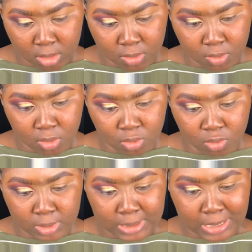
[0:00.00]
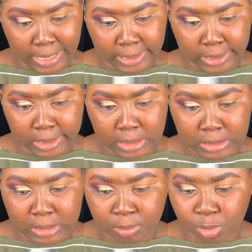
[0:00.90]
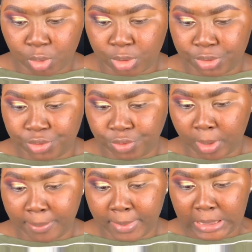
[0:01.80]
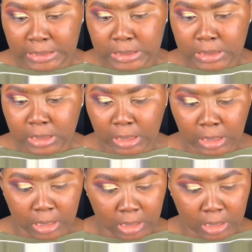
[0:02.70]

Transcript: this one looks like it's more dramatic.